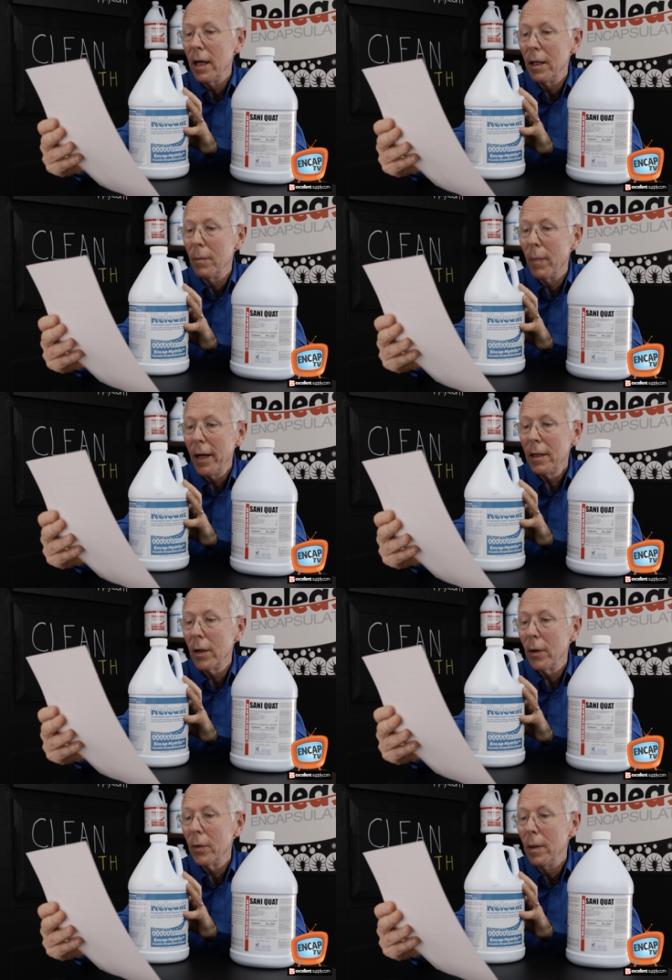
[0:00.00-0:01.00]
and
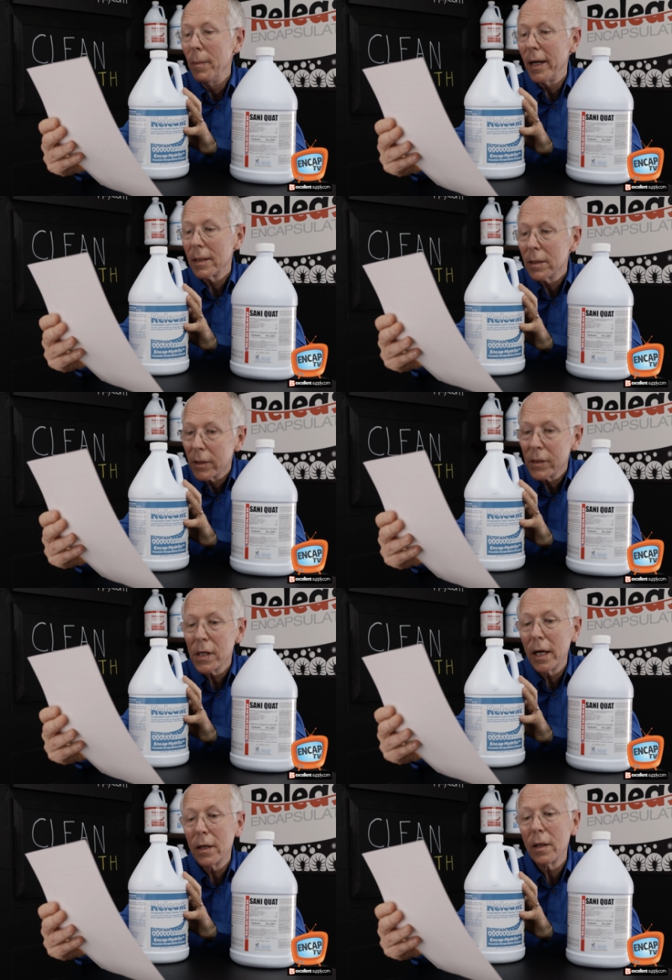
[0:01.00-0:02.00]

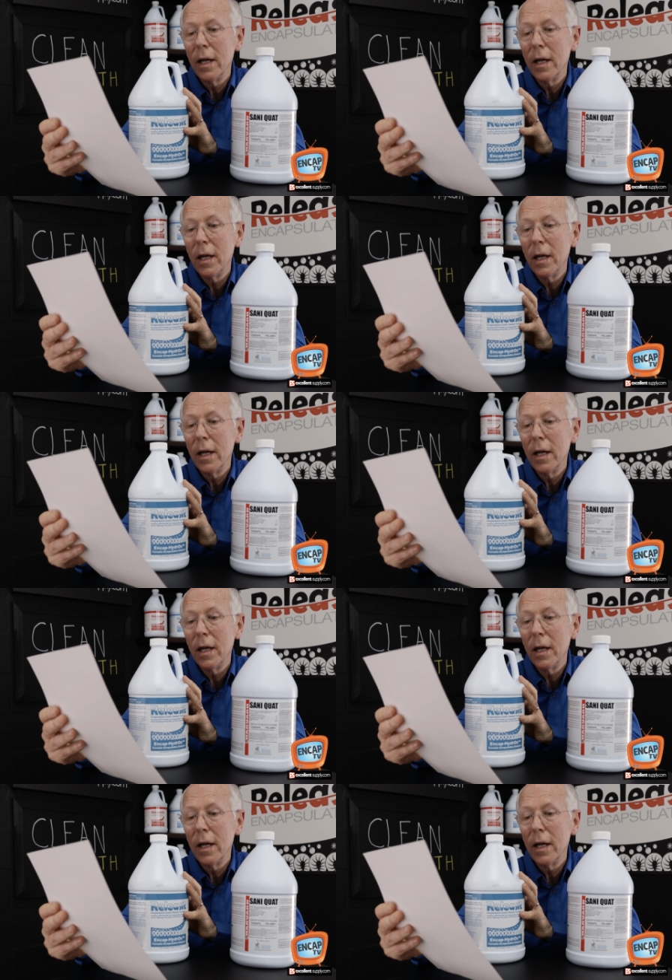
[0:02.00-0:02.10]
mycobactericidal